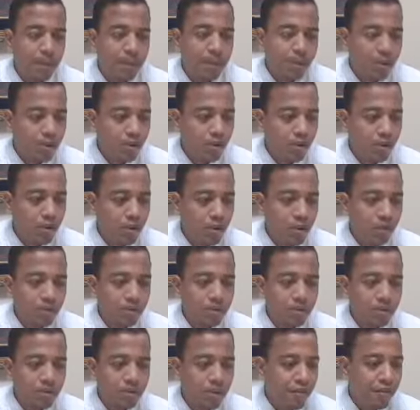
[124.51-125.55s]
Even
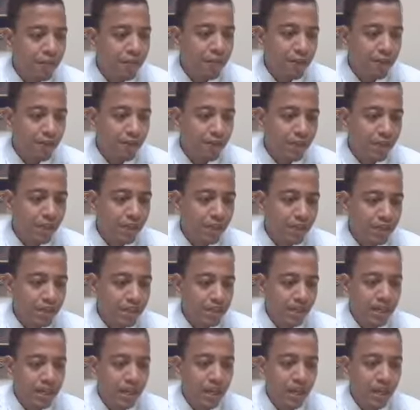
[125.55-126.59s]
on the very beginning of the
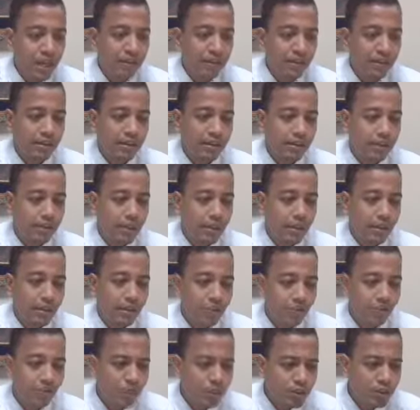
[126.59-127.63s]
day,
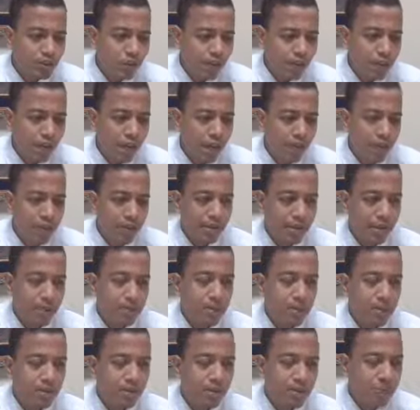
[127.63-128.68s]
I was really happy
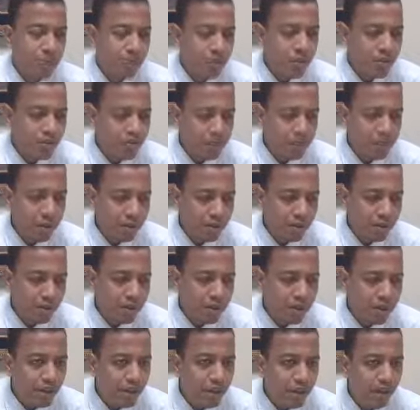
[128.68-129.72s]
because I got a
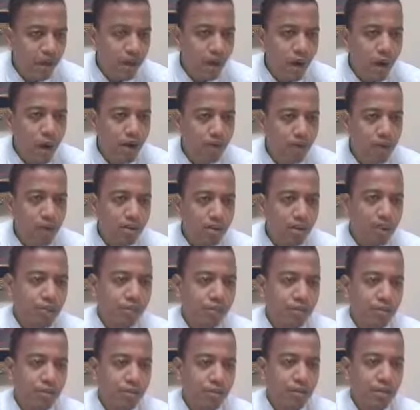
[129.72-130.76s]
family here. Wow, I got a
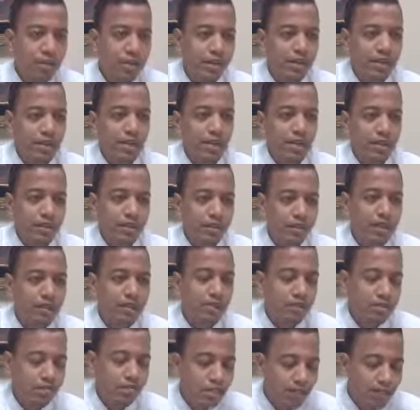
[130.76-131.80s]
new family here like this.
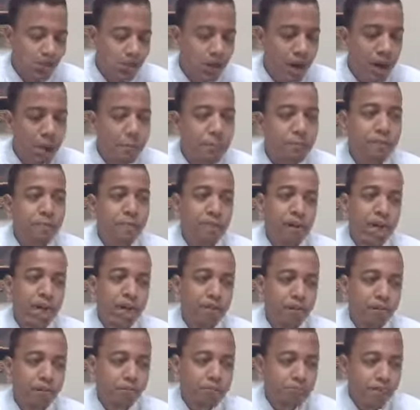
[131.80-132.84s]
So that's why
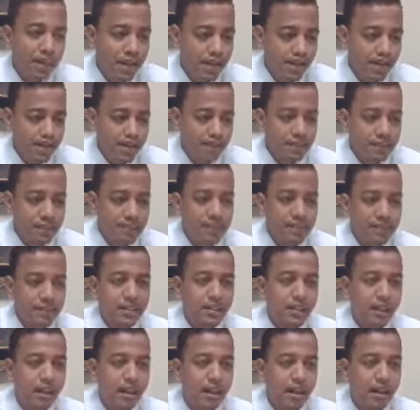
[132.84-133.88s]
I really
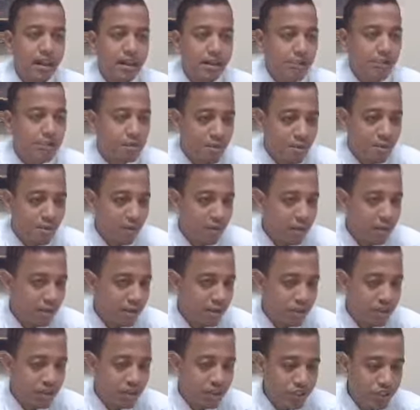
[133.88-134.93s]
thanks
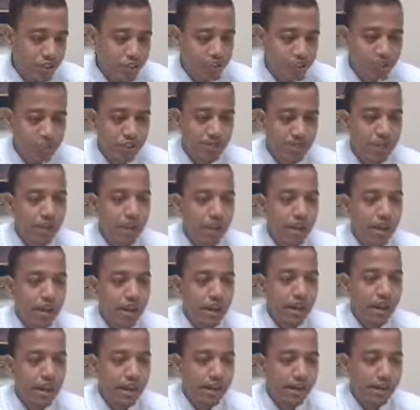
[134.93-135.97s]
my seniors here,
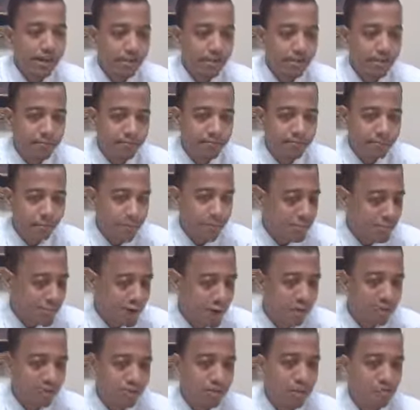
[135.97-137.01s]
and I am
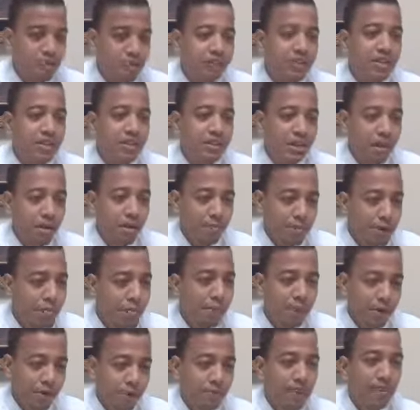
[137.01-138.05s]
proud to be a
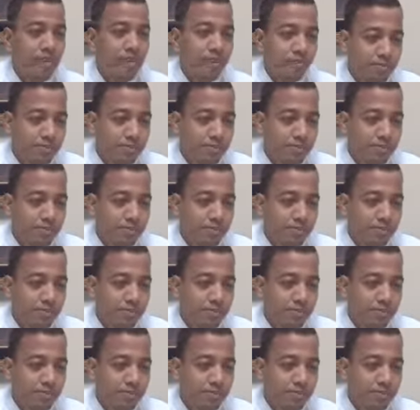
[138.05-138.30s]
member here.